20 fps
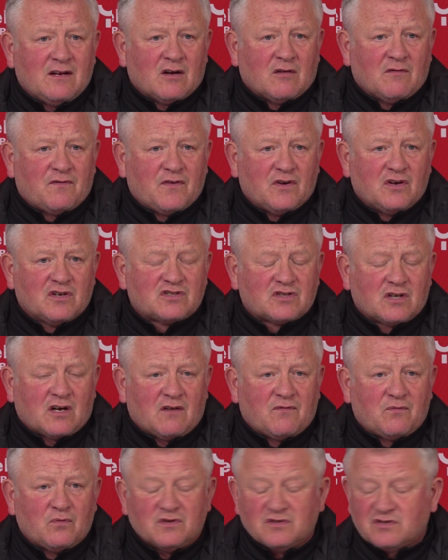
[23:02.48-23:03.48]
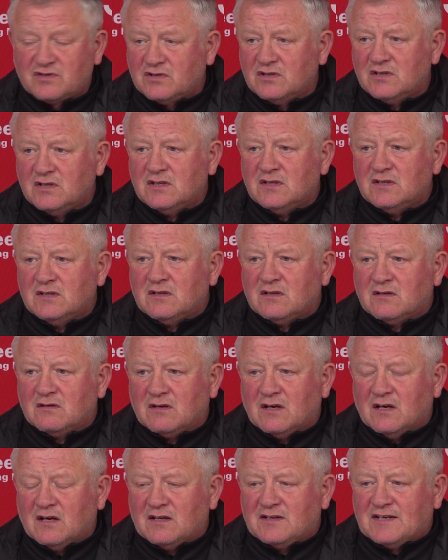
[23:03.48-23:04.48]
know, first off was
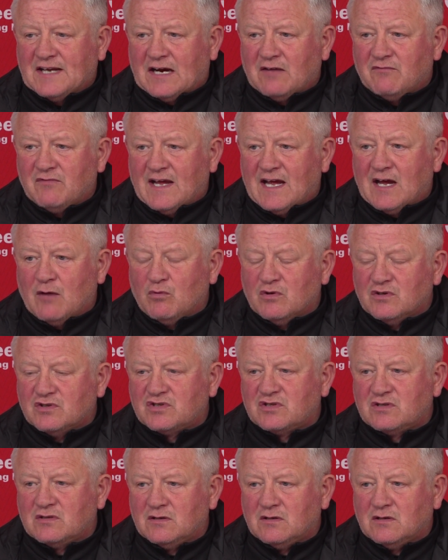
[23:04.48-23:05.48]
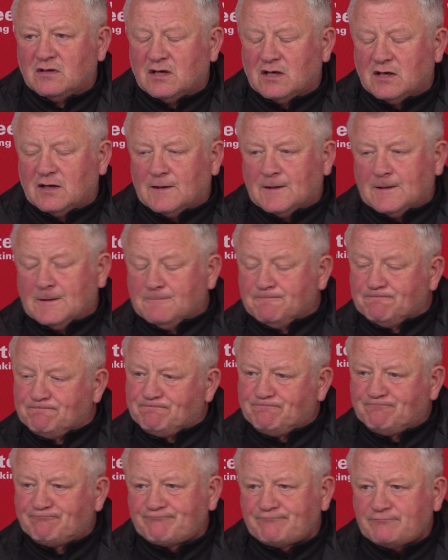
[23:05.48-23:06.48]
the down there was welcome
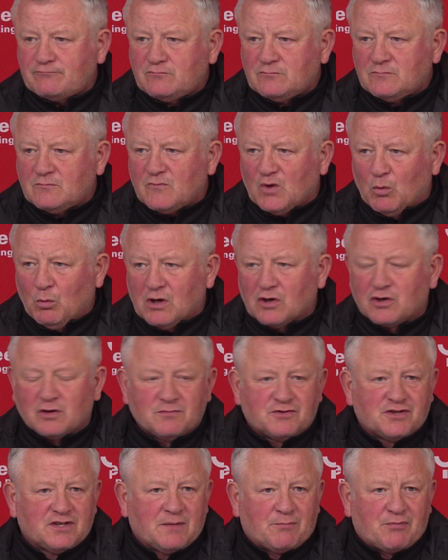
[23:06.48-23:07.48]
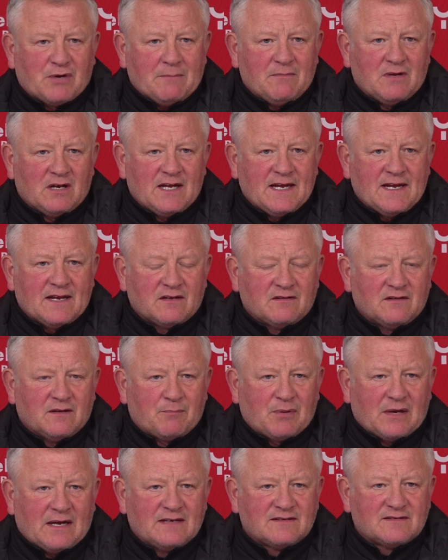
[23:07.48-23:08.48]
to the Premier League and the
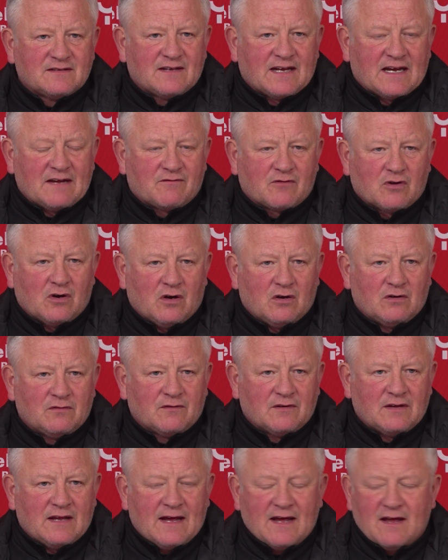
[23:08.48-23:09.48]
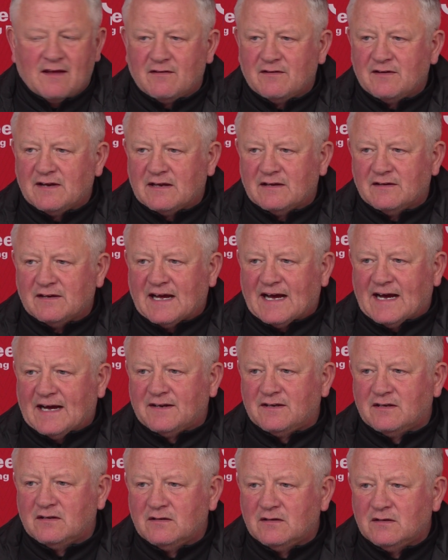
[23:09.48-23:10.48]
players that they've got there and
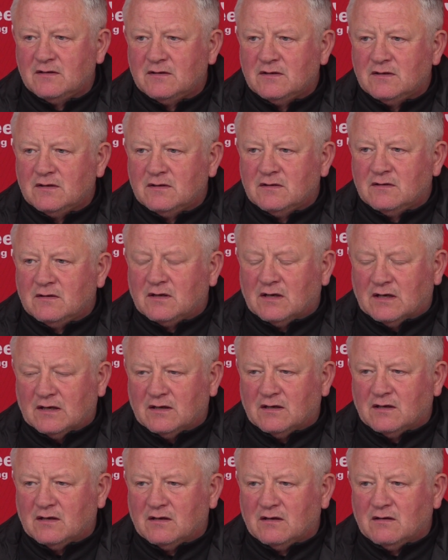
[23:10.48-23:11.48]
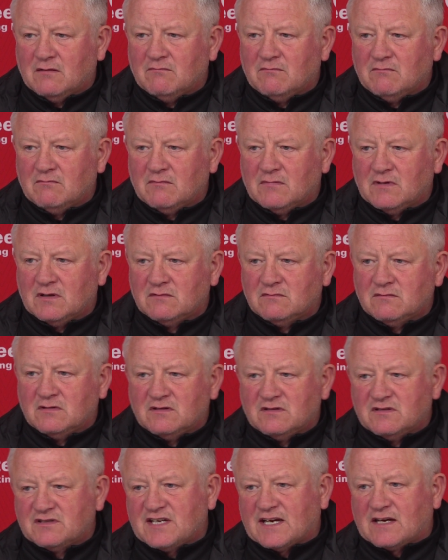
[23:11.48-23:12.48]
had. And
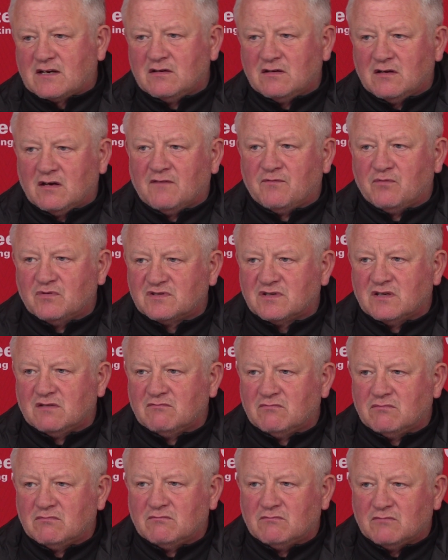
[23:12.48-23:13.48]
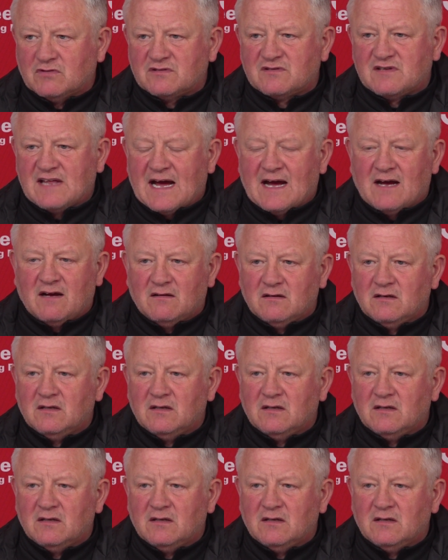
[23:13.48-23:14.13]
the second half was that